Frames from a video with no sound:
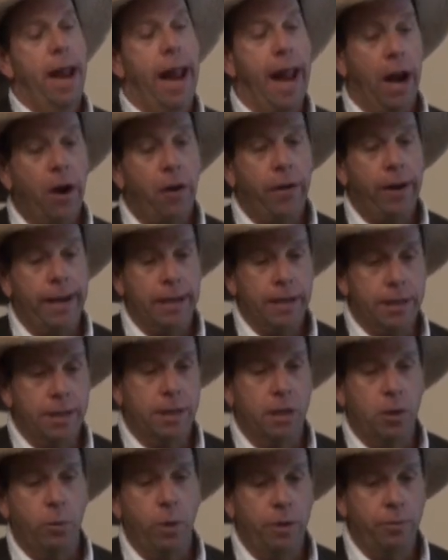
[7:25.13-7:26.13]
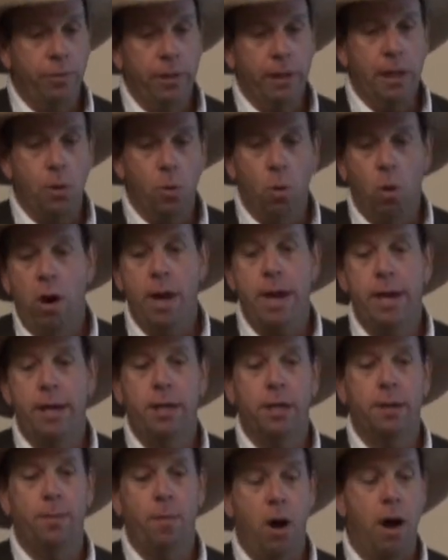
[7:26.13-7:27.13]
areas that we really
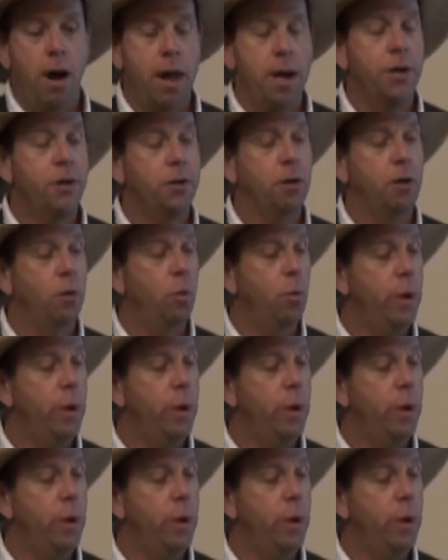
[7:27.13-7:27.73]
wanted to monitor.